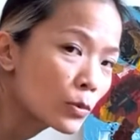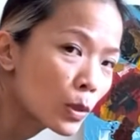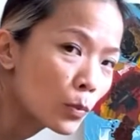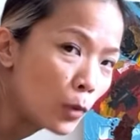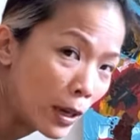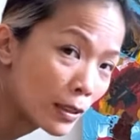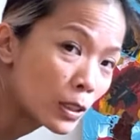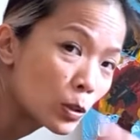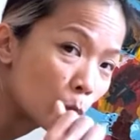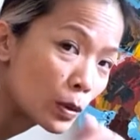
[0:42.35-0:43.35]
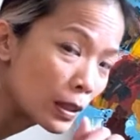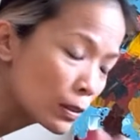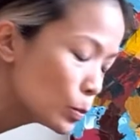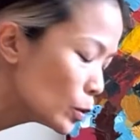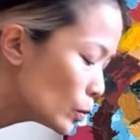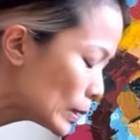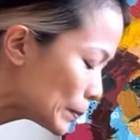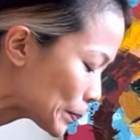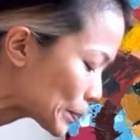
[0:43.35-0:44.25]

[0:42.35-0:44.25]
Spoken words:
we rarely do this movement.